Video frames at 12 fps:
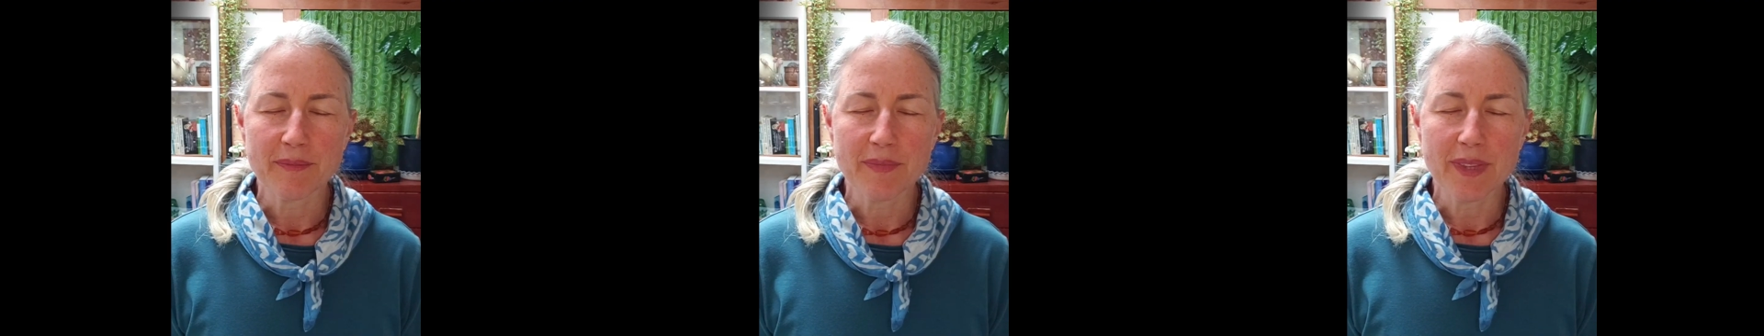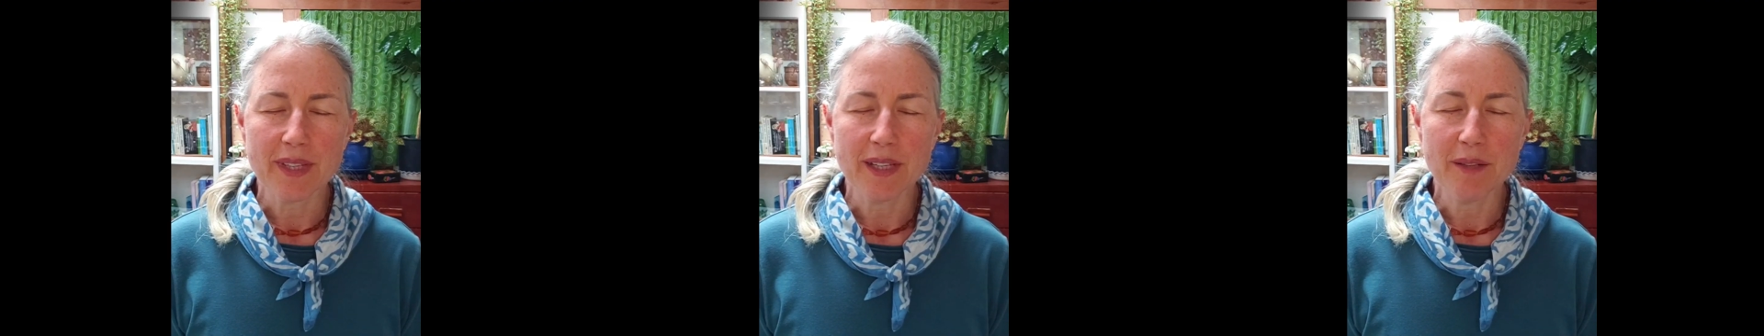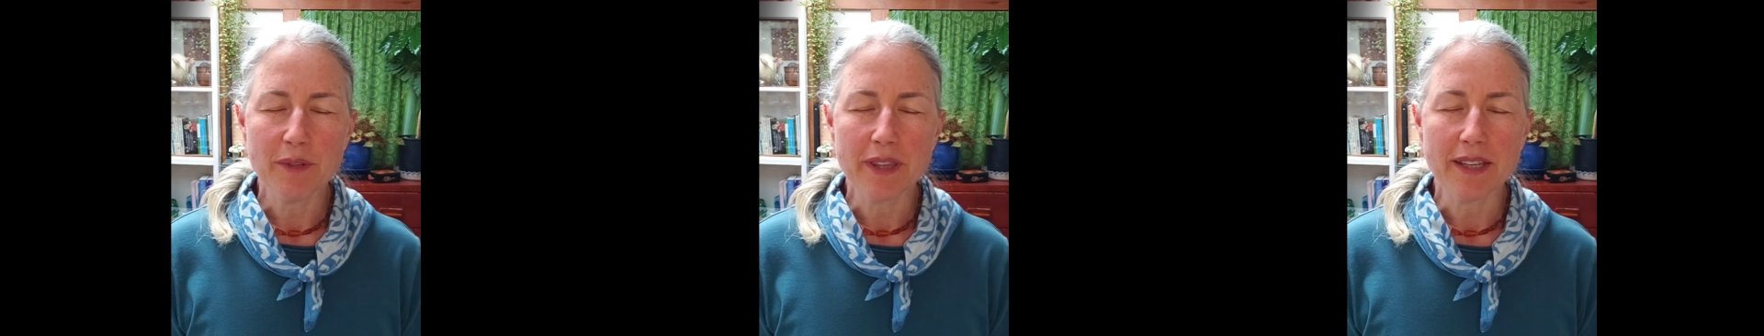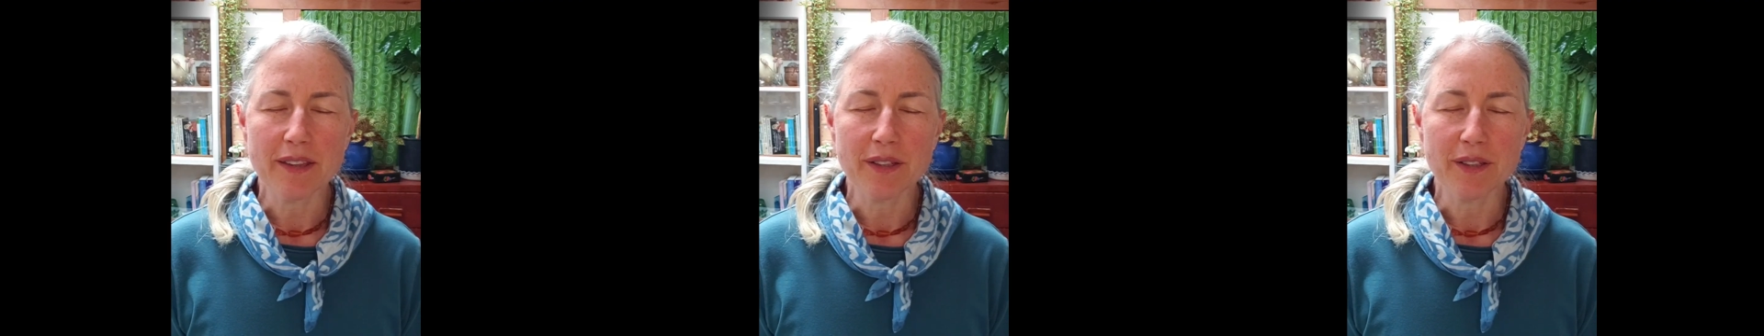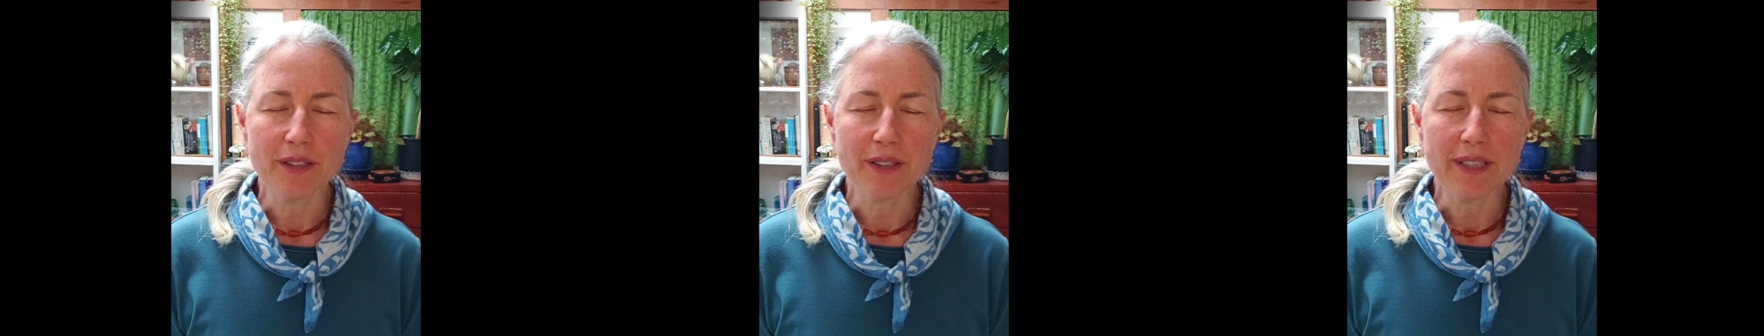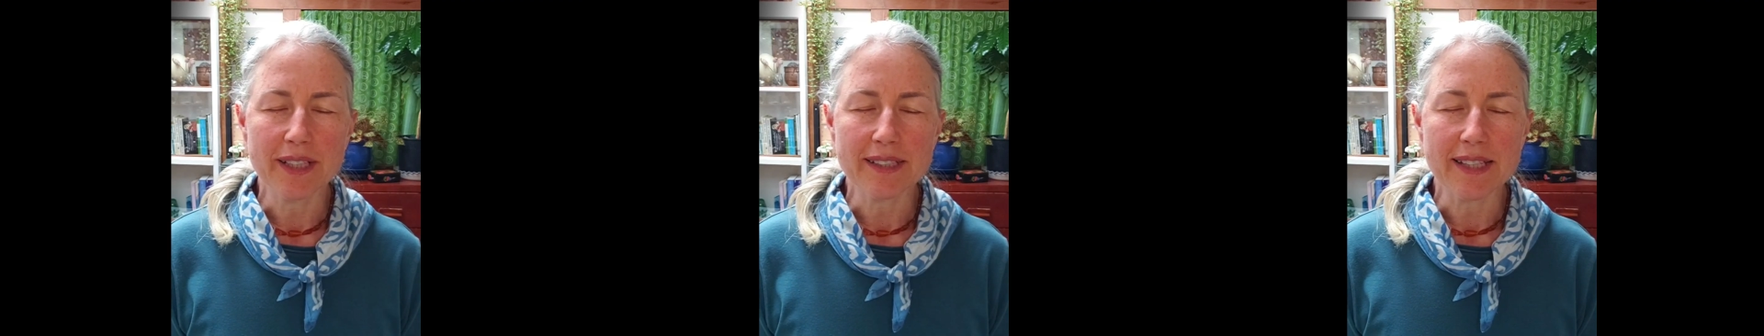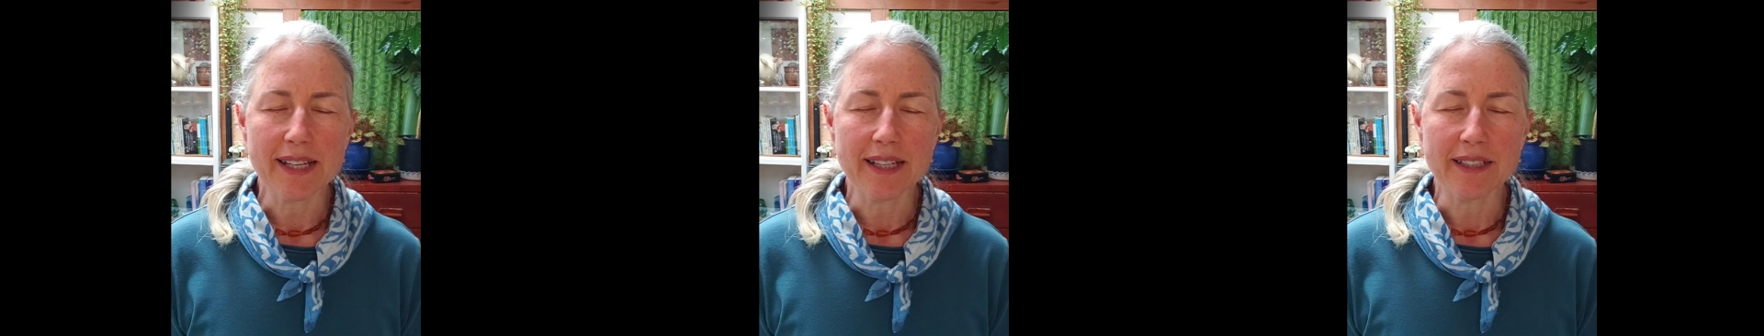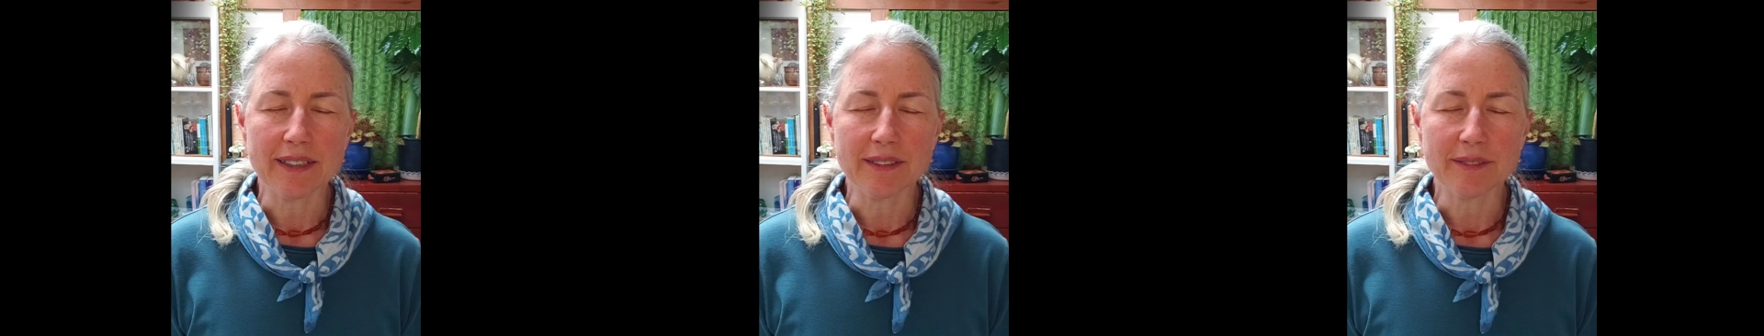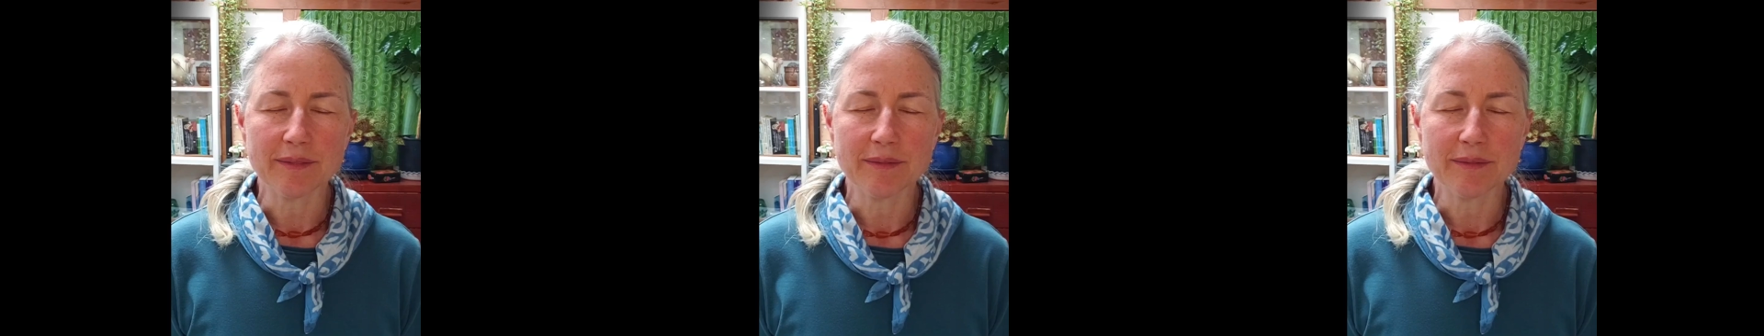And with that third exhale,